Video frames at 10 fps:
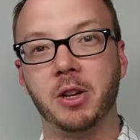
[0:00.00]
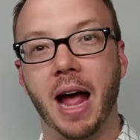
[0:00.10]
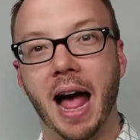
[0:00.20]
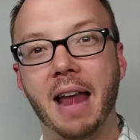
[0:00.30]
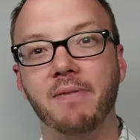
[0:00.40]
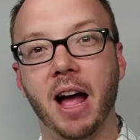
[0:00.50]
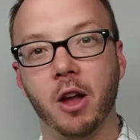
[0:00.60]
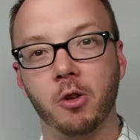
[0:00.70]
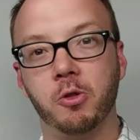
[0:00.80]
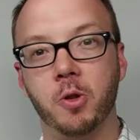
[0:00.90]
To add
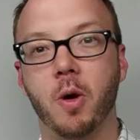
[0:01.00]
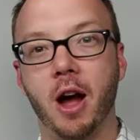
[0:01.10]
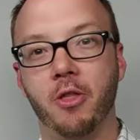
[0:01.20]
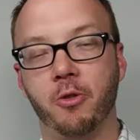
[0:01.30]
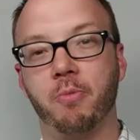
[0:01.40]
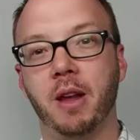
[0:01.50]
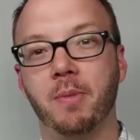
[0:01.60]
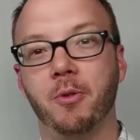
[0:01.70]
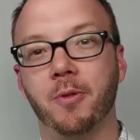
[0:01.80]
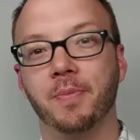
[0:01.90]
value to other
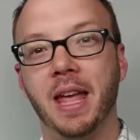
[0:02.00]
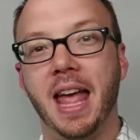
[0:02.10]
people.